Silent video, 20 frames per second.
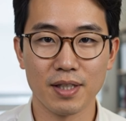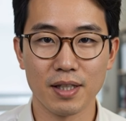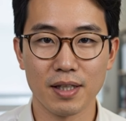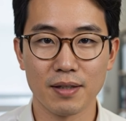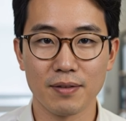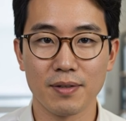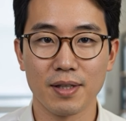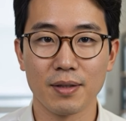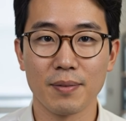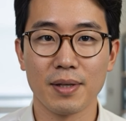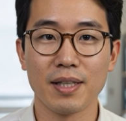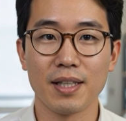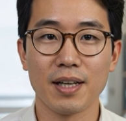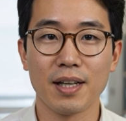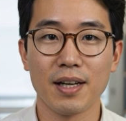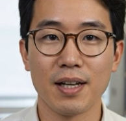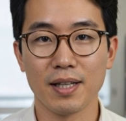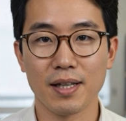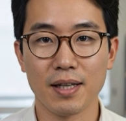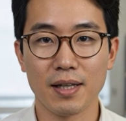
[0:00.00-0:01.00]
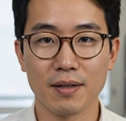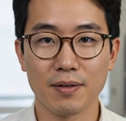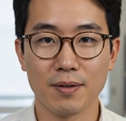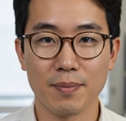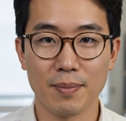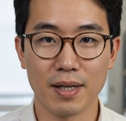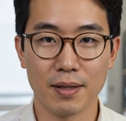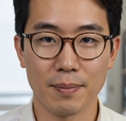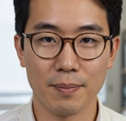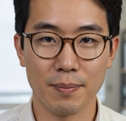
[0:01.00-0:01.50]
confirming, from
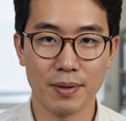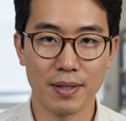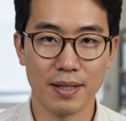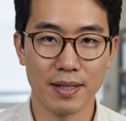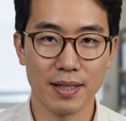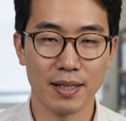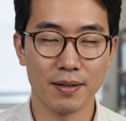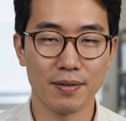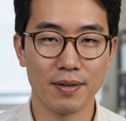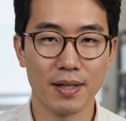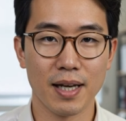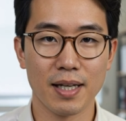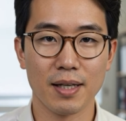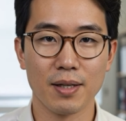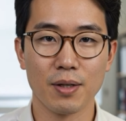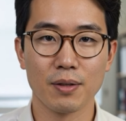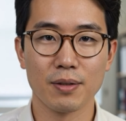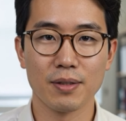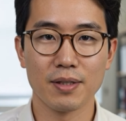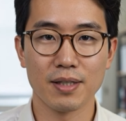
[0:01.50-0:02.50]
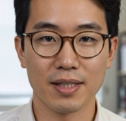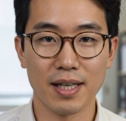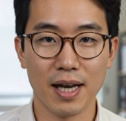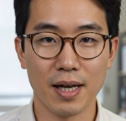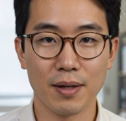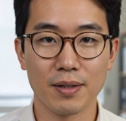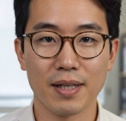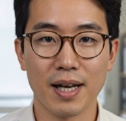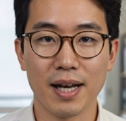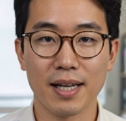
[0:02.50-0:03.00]
a completely different angle, just
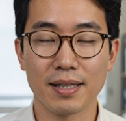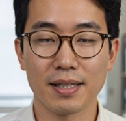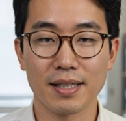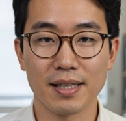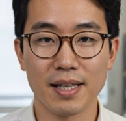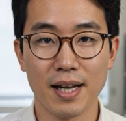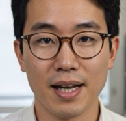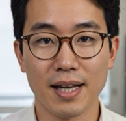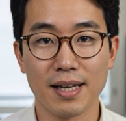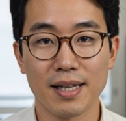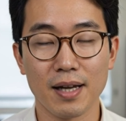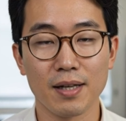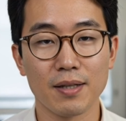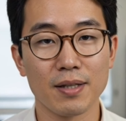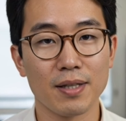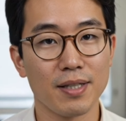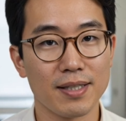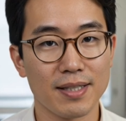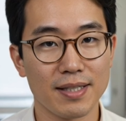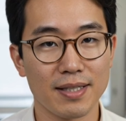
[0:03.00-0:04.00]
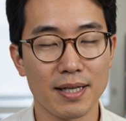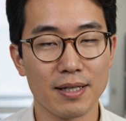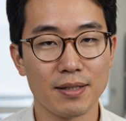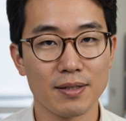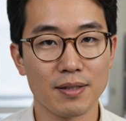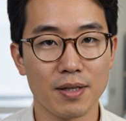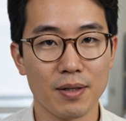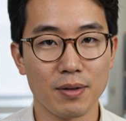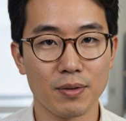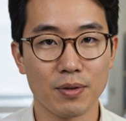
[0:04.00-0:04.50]
how tightly eye color and skin
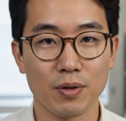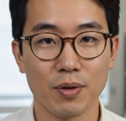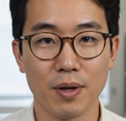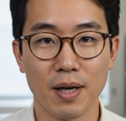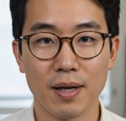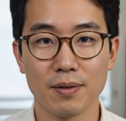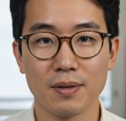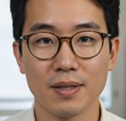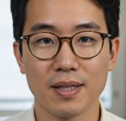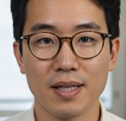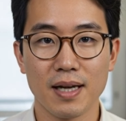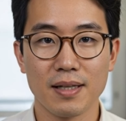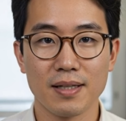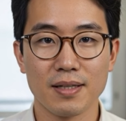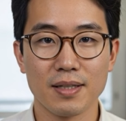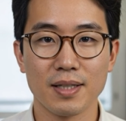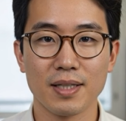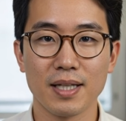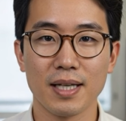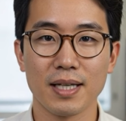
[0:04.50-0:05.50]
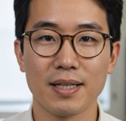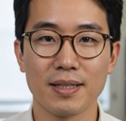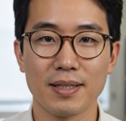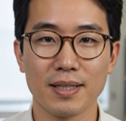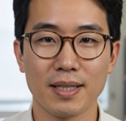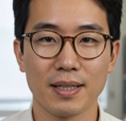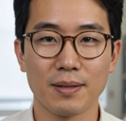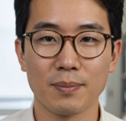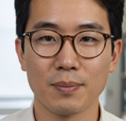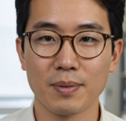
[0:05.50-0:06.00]
tone travel together
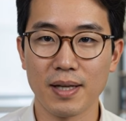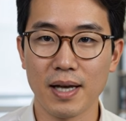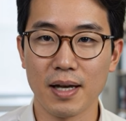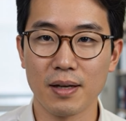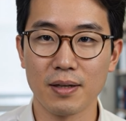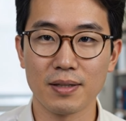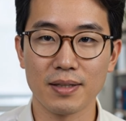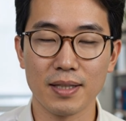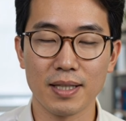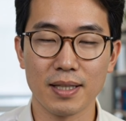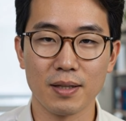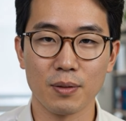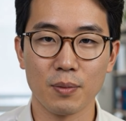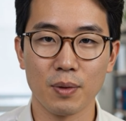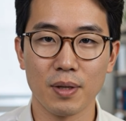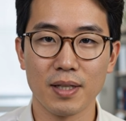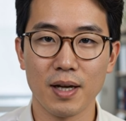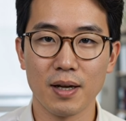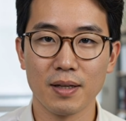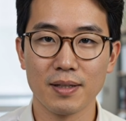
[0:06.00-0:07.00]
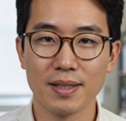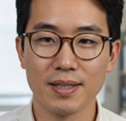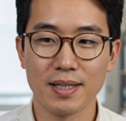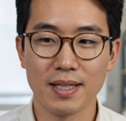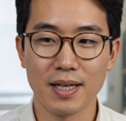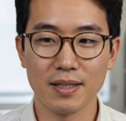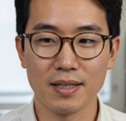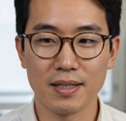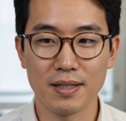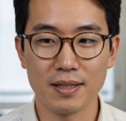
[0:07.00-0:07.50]
genetically, without either one causing the
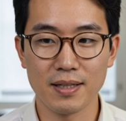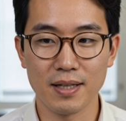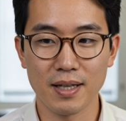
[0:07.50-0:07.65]
other.